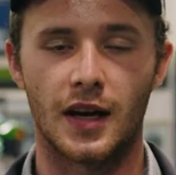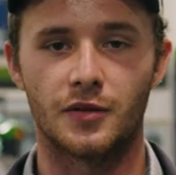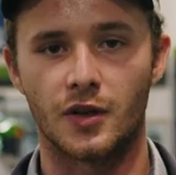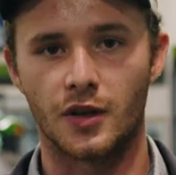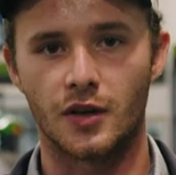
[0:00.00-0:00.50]

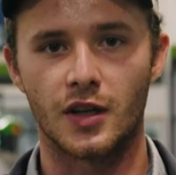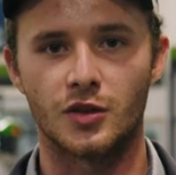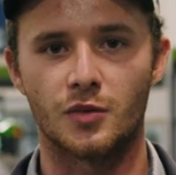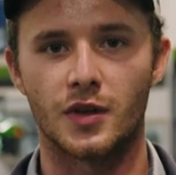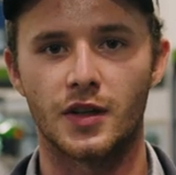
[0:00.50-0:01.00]
After I
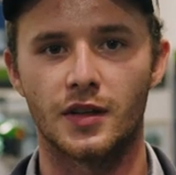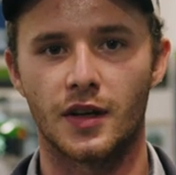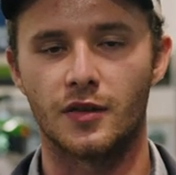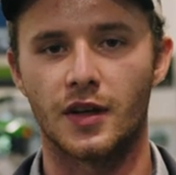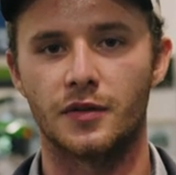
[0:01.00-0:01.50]
graduate,
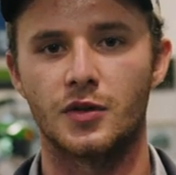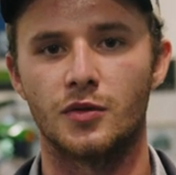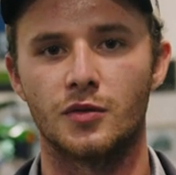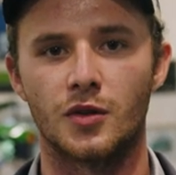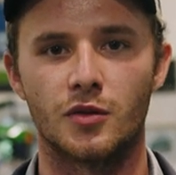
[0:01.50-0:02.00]
I don't have
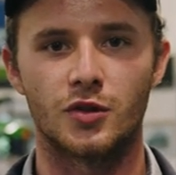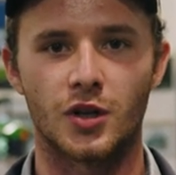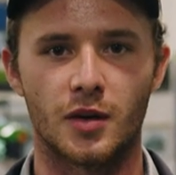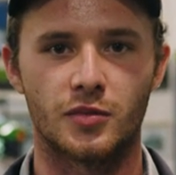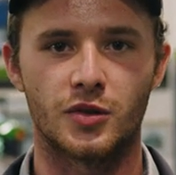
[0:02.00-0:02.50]
to go
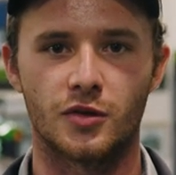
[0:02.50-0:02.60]
job